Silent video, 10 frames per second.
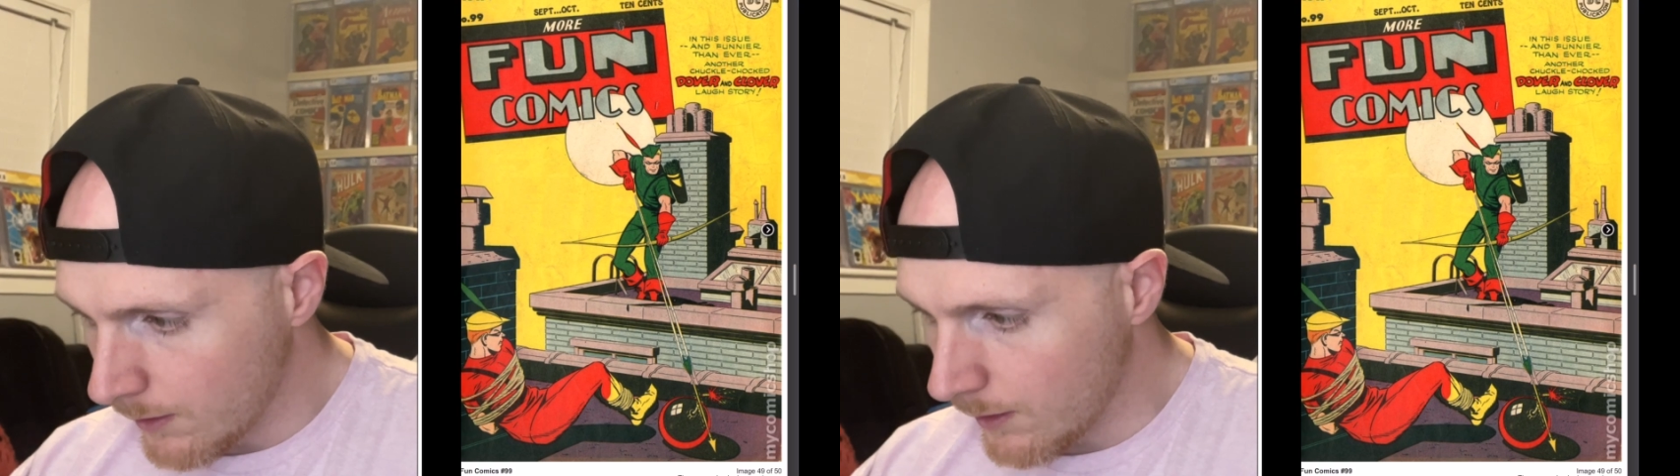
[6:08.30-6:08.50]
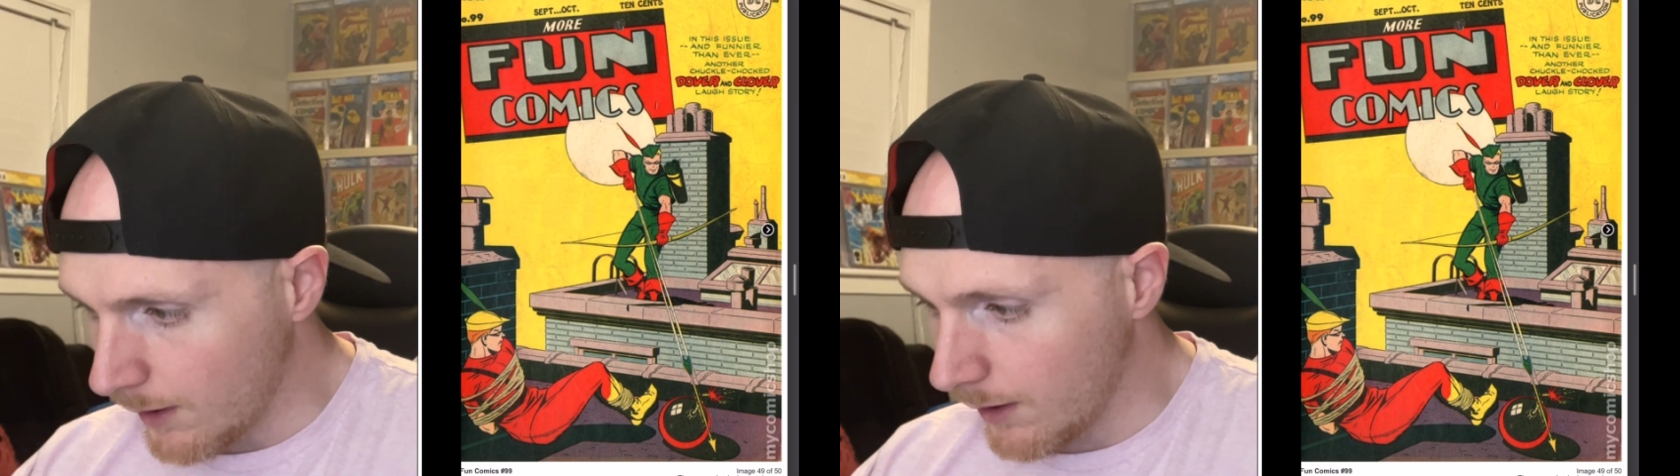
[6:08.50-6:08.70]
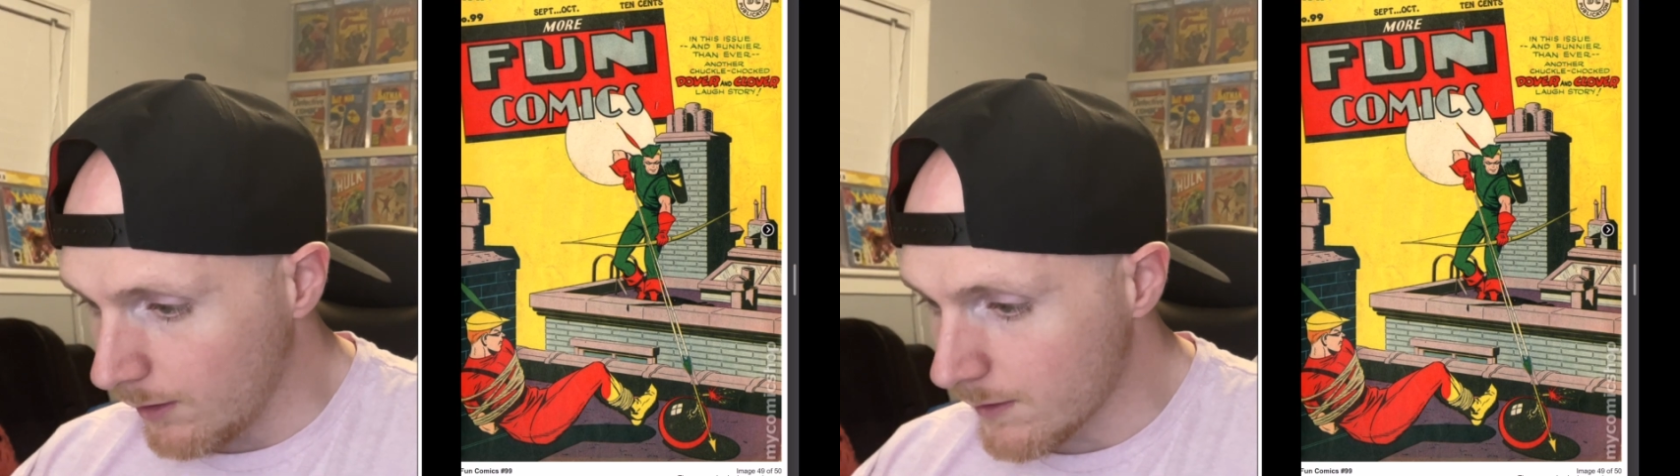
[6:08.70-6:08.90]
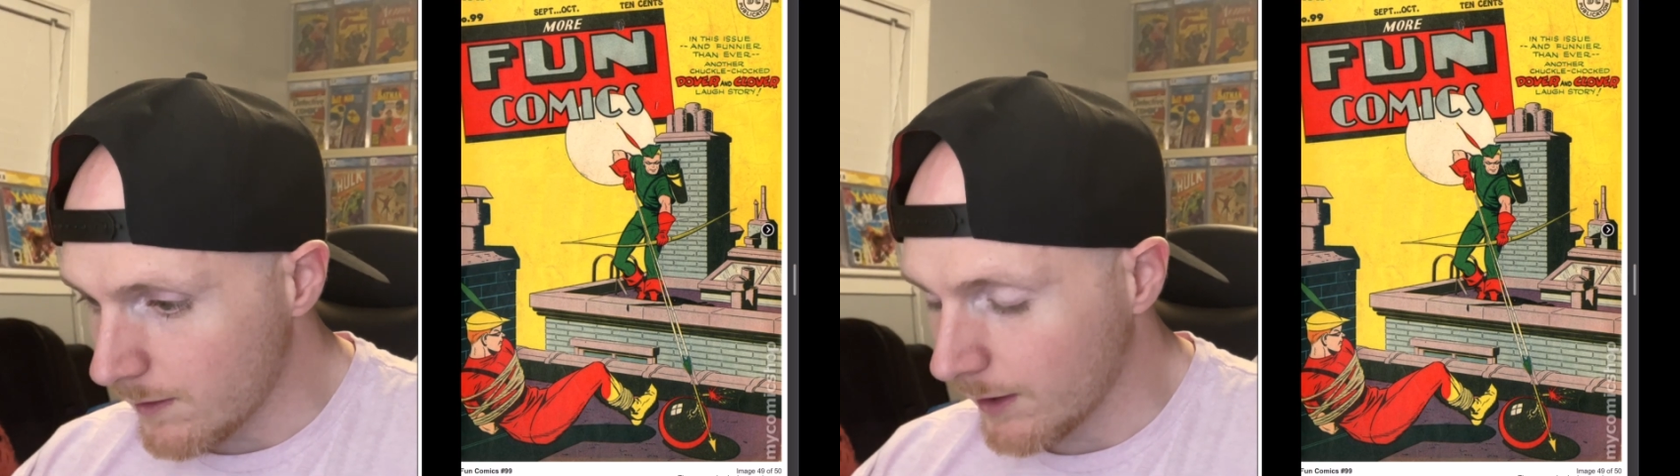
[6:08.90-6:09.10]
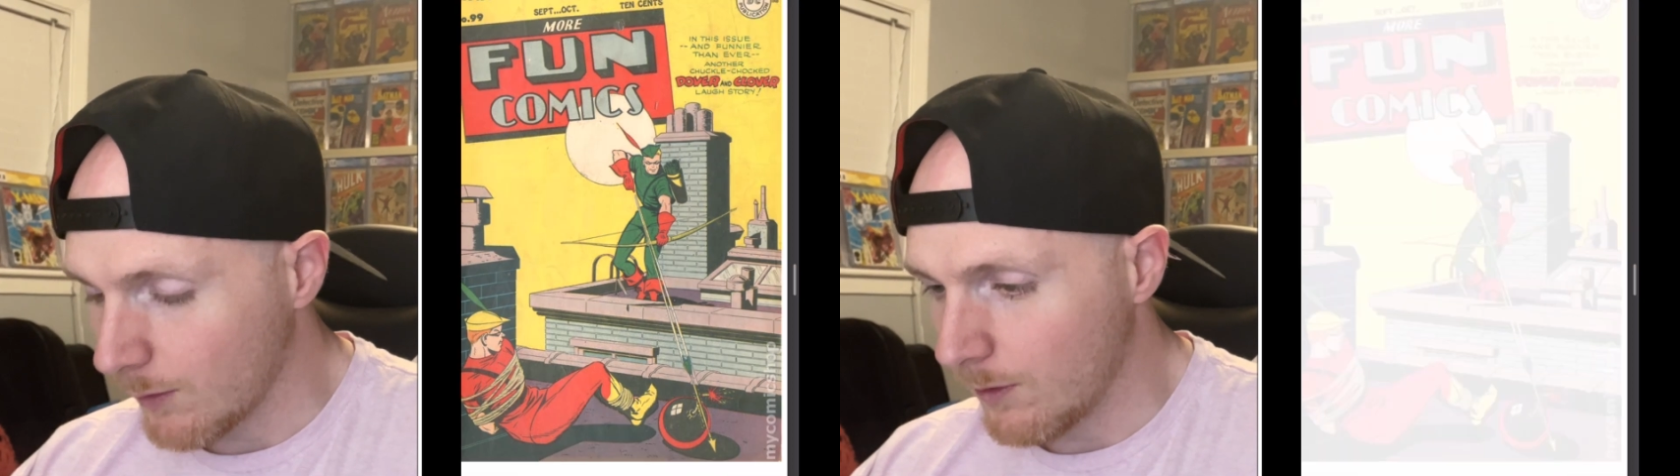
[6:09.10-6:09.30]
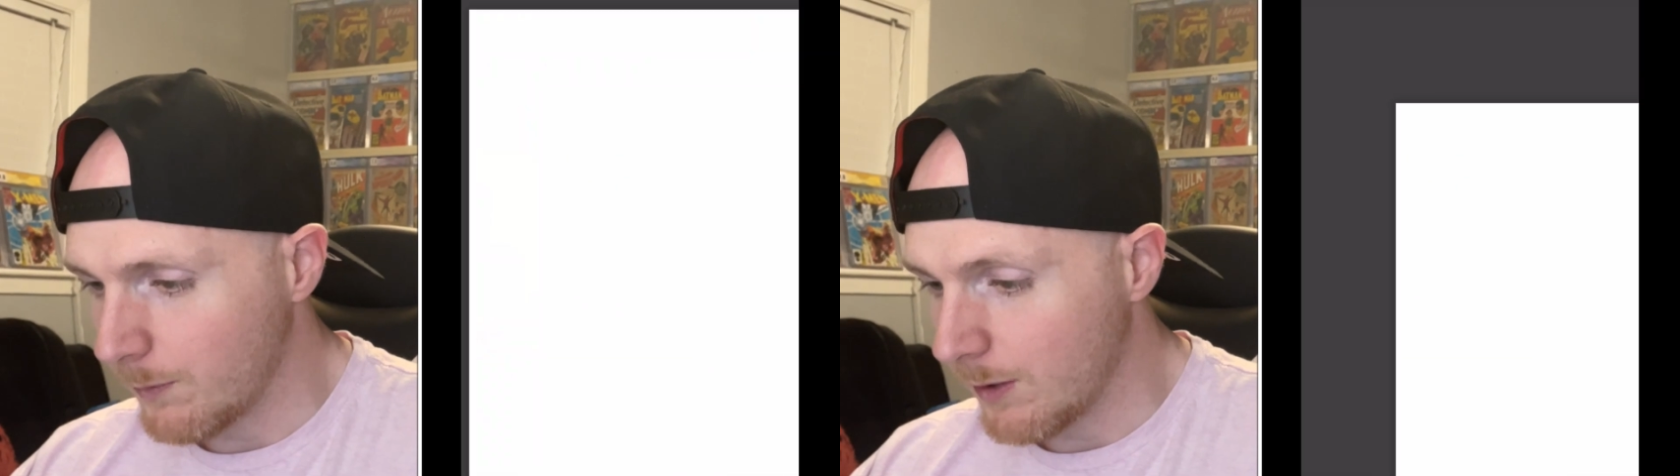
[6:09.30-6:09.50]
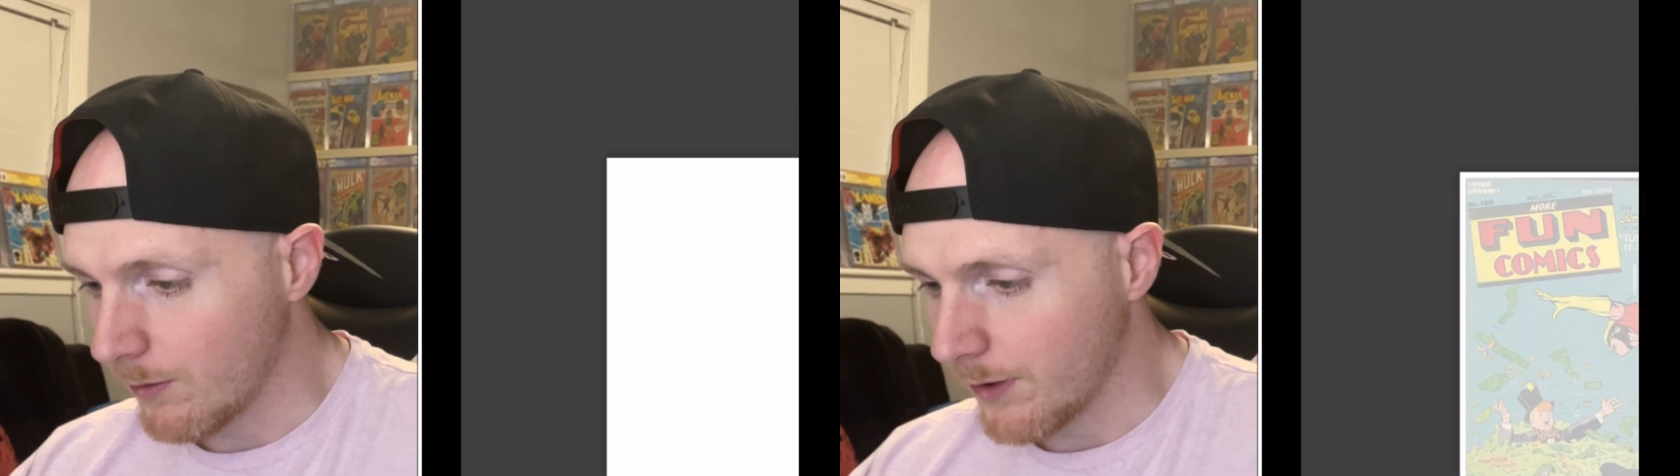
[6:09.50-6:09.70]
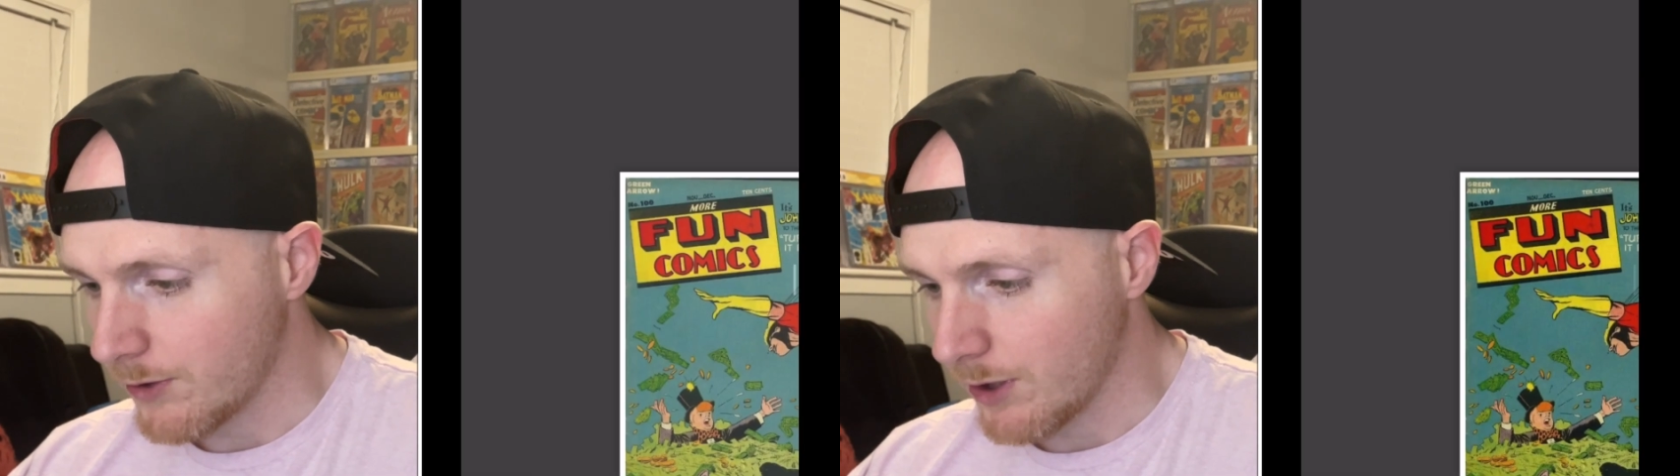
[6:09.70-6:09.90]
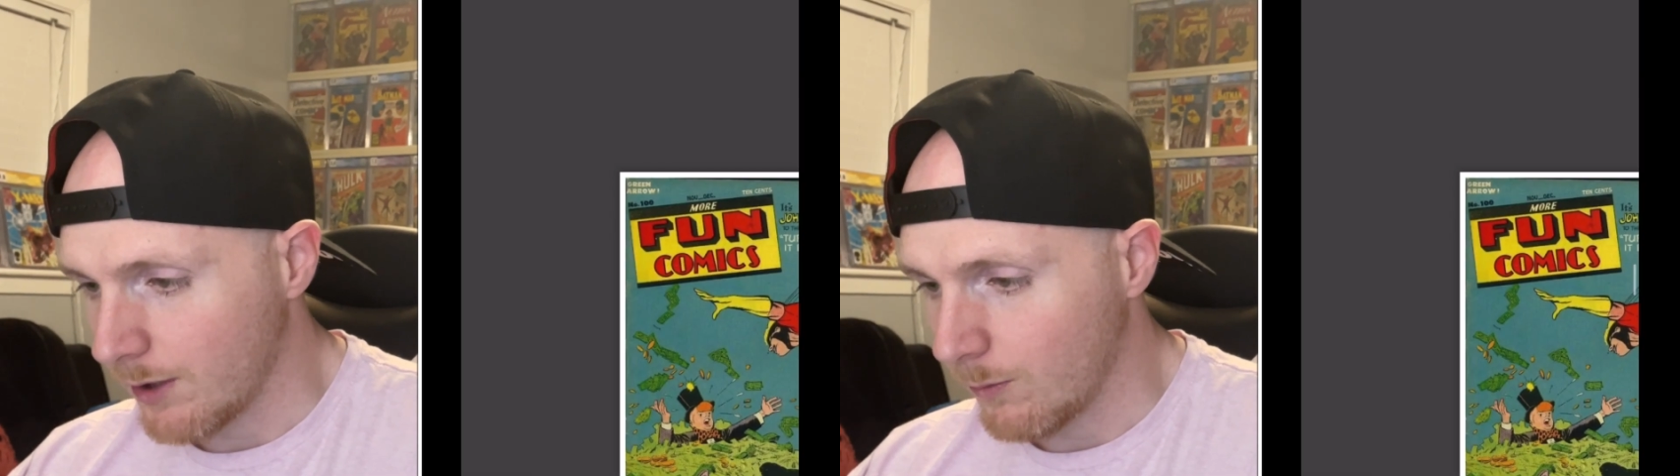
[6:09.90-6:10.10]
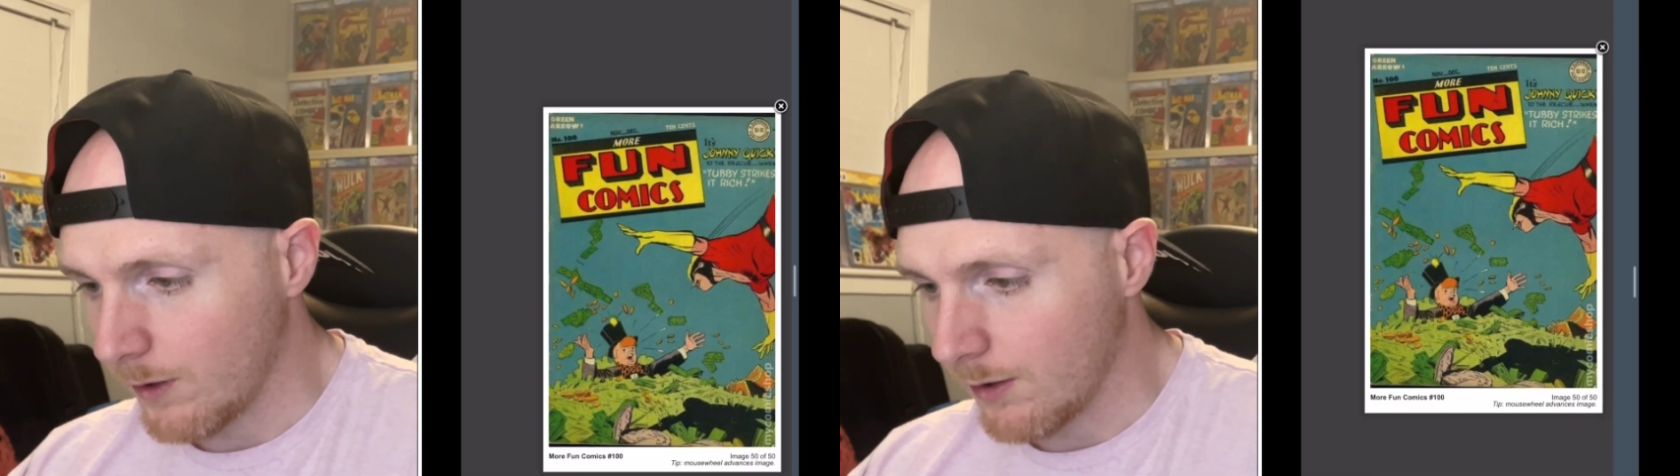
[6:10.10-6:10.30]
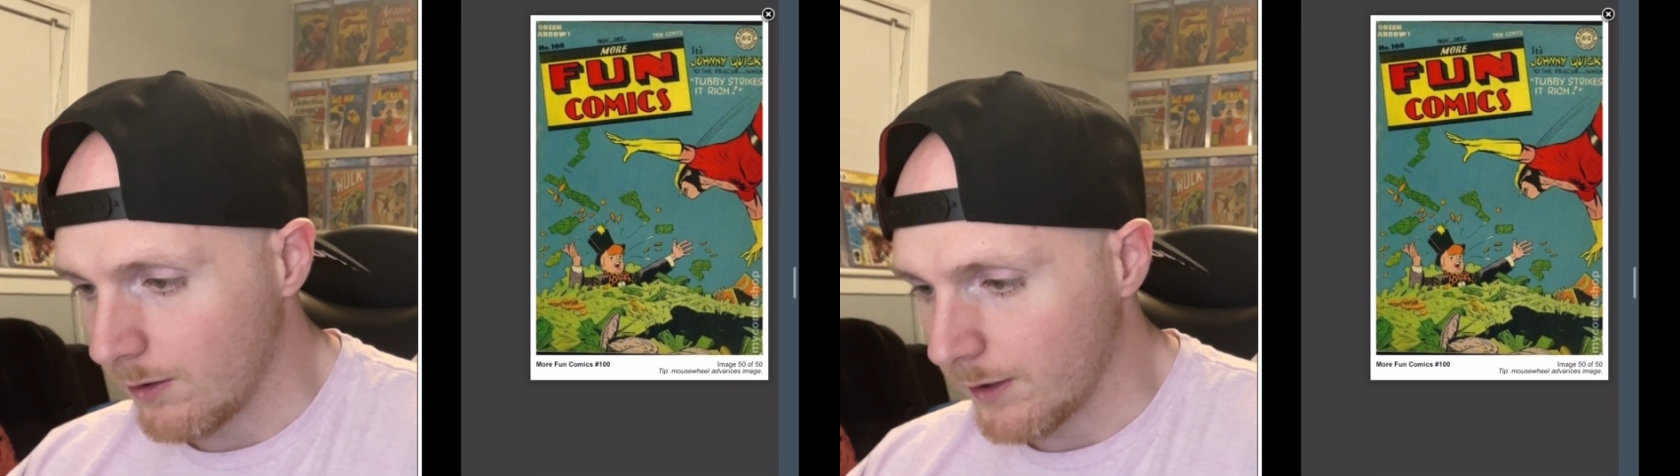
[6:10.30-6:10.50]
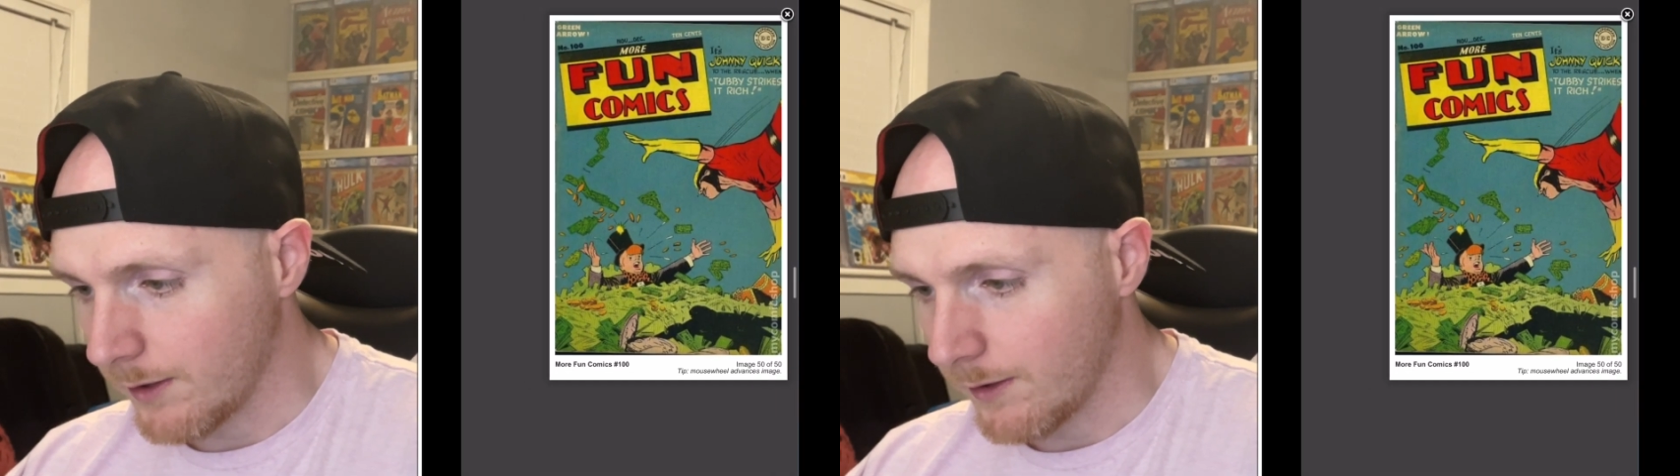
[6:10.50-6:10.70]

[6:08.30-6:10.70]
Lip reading: It looks like it would be with the giant whale on it.